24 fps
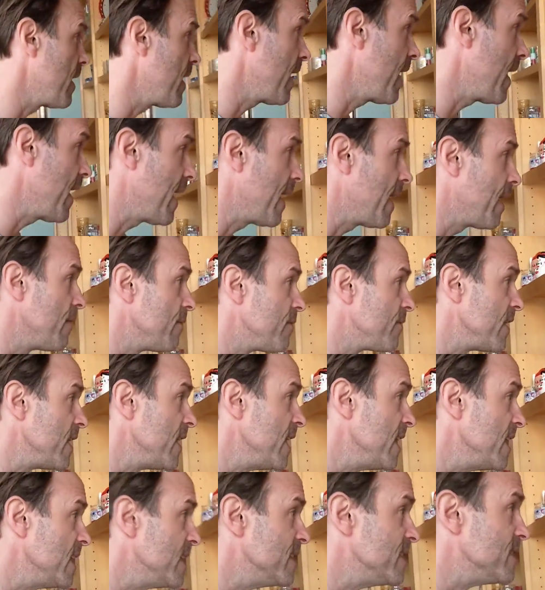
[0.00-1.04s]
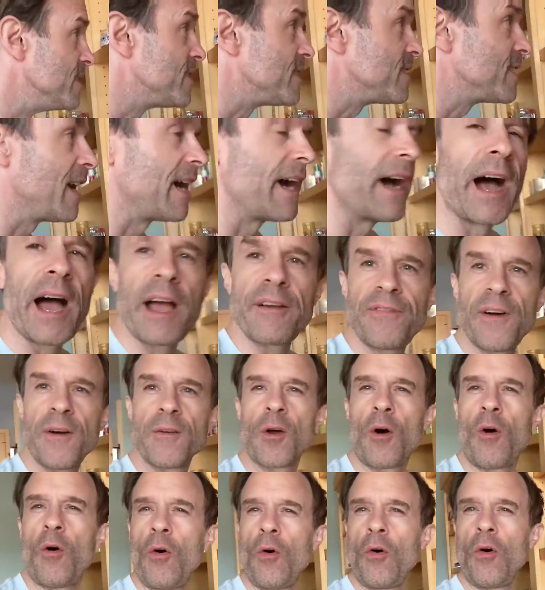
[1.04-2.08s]
I have is, I
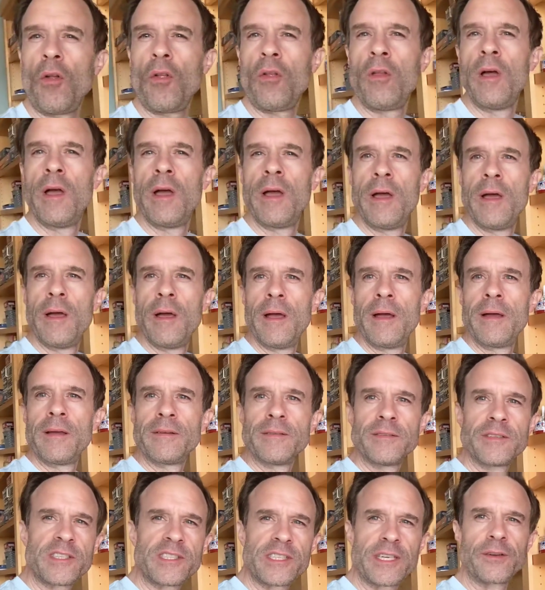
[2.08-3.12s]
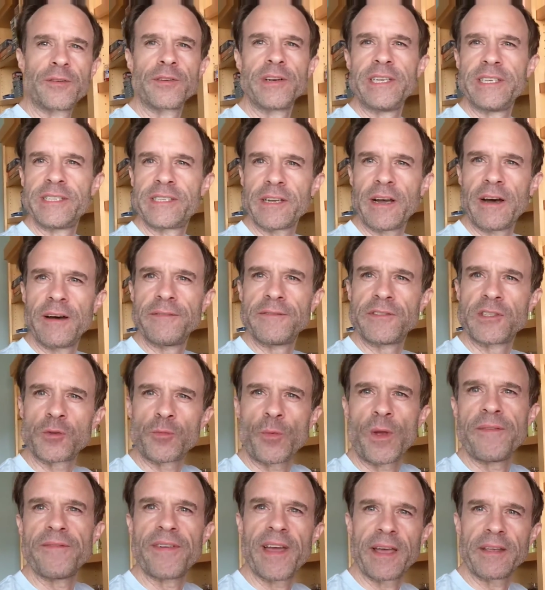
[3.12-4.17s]
found a whole series of
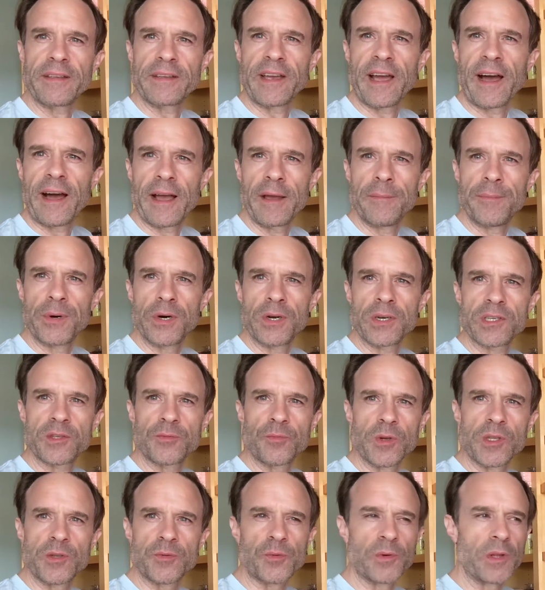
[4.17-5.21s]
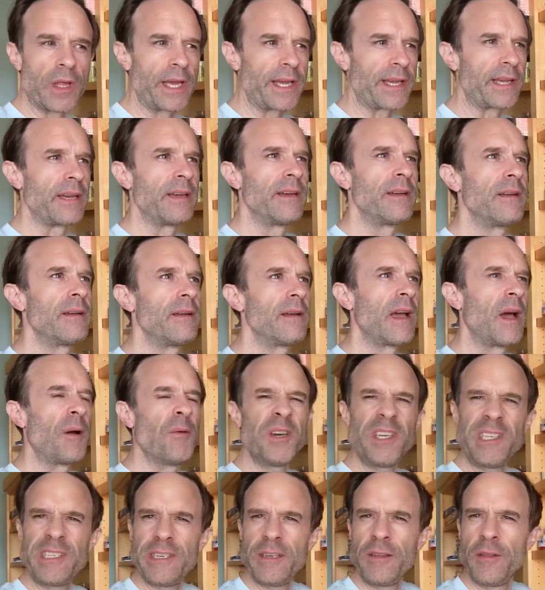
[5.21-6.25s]
Sweet Valley High books, which were like, I
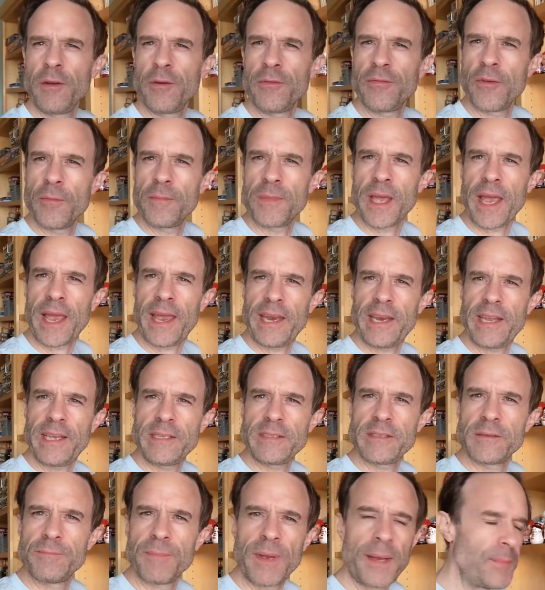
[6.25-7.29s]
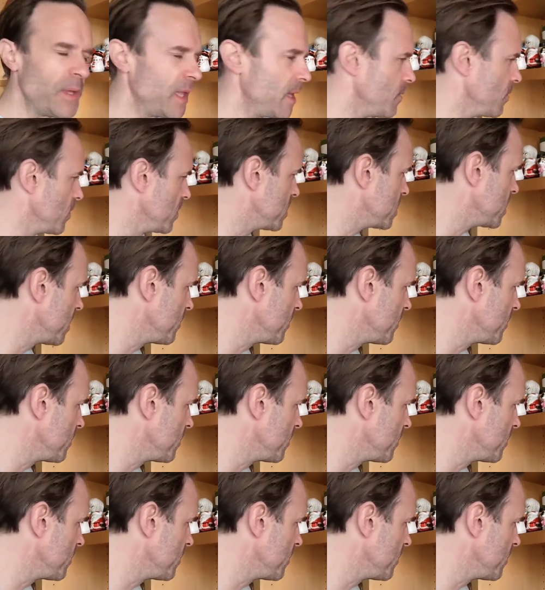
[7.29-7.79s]
want to say they were from the 80s, maybe they were the